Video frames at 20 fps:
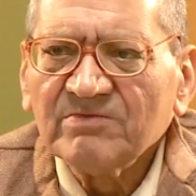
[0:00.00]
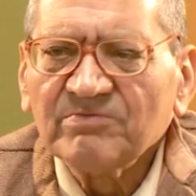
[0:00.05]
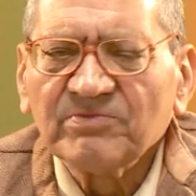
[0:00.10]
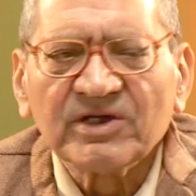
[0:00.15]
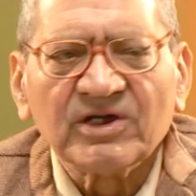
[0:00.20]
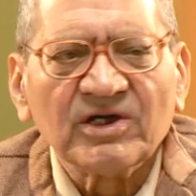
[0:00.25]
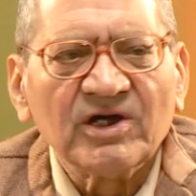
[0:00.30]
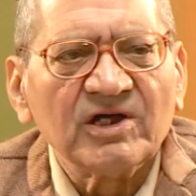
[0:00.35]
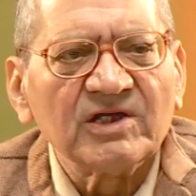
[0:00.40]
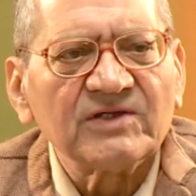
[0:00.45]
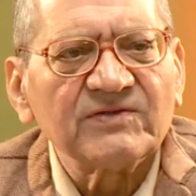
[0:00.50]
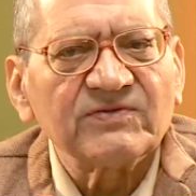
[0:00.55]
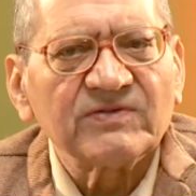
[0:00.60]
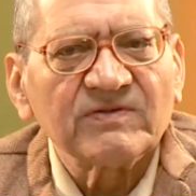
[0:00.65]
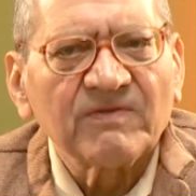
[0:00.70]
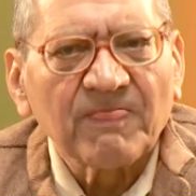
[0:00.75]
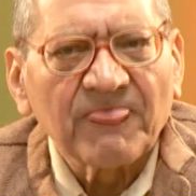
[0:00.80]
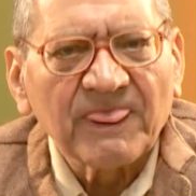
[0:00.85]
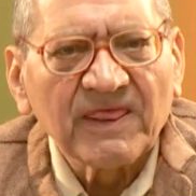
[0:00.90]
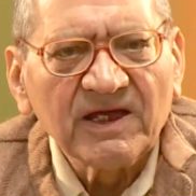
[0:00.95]

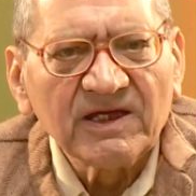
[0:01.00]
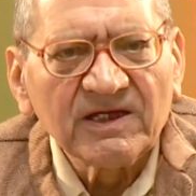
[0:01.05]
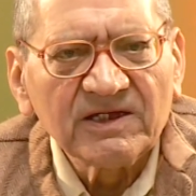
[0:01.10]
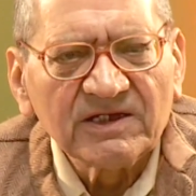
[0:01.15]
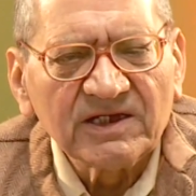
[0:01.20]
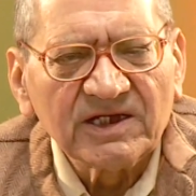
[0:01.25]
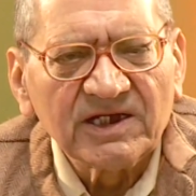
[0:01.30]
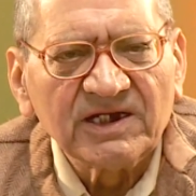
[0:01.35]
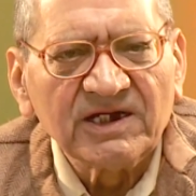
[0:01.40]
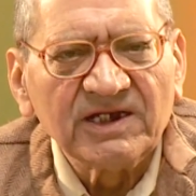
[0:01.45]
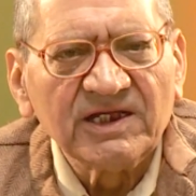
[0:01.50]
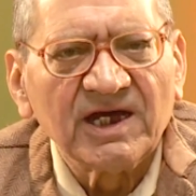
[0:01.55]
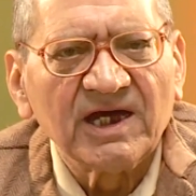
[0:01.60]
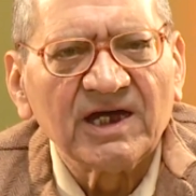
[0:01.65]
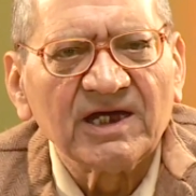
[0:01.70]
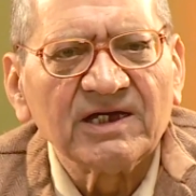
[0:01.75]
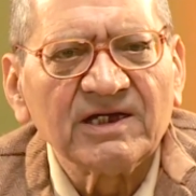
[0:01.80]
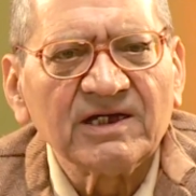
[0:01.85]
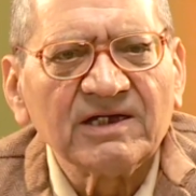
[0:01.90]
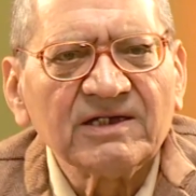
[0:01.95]
Because
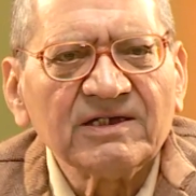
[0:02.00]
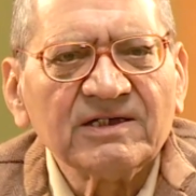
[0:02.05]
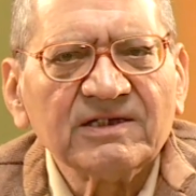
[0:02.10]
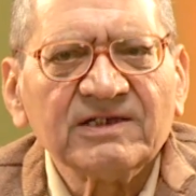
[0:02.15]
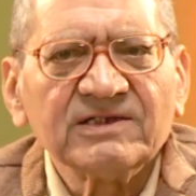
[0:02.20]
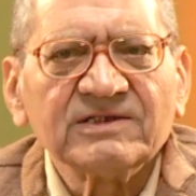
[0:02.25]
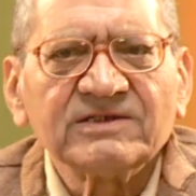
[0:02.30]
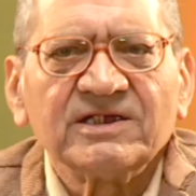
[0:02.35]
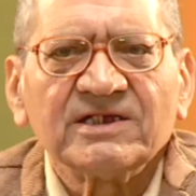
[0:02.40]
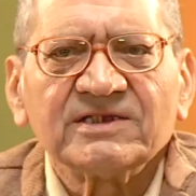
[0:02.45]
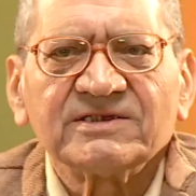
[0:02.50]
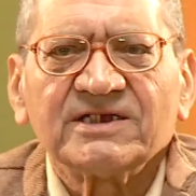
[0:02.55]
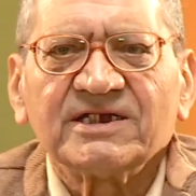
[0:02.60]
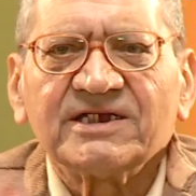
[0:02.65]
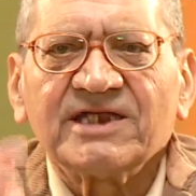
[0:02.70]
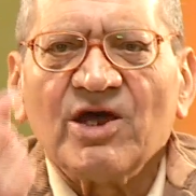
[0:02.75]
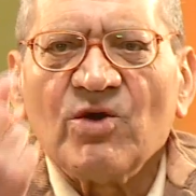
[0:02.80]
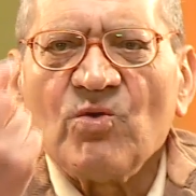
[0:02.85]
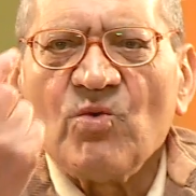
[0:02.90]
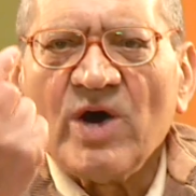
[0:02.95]
India
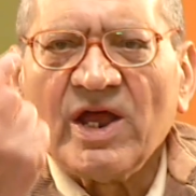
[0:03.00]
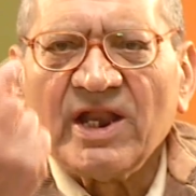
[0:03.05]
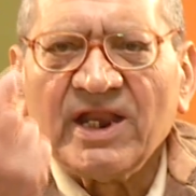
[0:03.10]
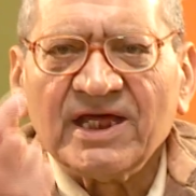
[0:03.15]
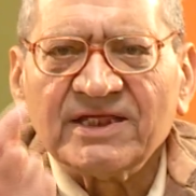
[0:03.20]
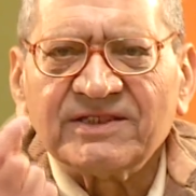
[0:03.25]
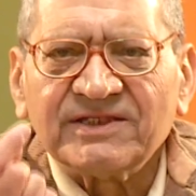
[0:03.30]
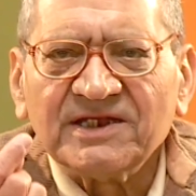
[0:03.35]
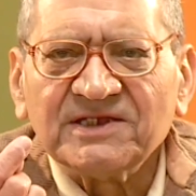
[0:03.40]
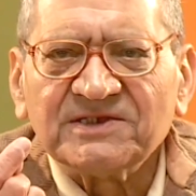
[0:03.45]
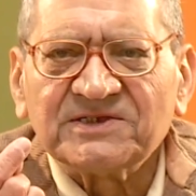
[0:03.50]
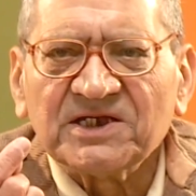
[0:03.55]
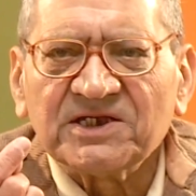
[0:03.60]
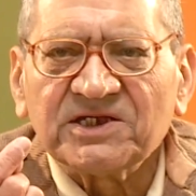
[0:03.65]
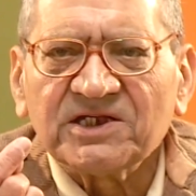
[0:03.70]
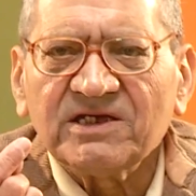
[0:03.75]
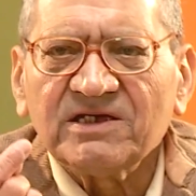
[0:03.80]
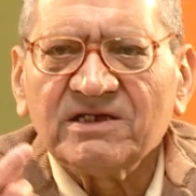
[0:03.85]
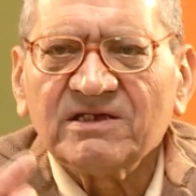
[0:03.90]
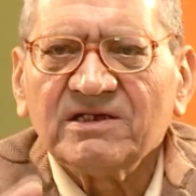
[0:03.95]
doesn't have one
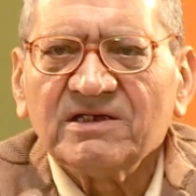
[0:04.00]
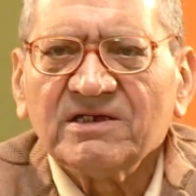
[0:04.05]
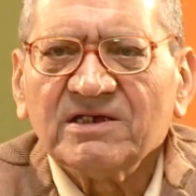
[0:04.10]
ethnicity,